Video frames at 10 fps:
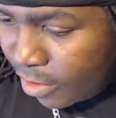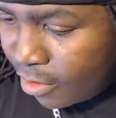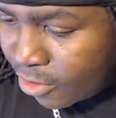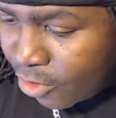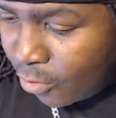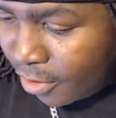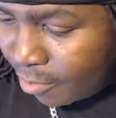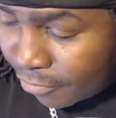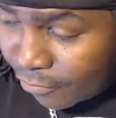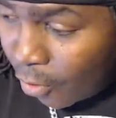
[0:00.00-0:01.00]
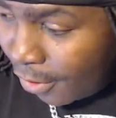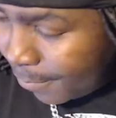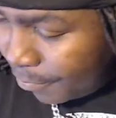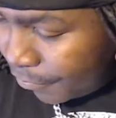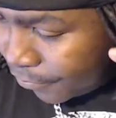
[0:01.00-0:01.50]
certainly before it.
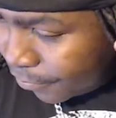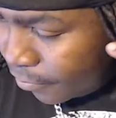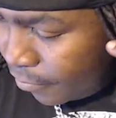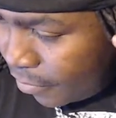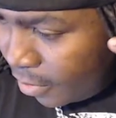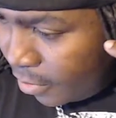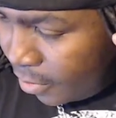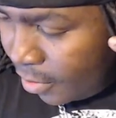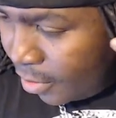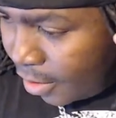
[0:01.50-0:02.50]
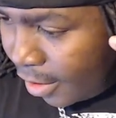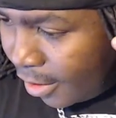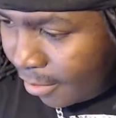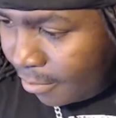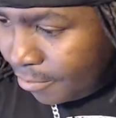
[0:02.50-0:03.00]

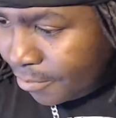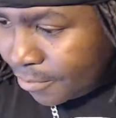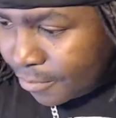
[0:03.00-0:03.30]
Um,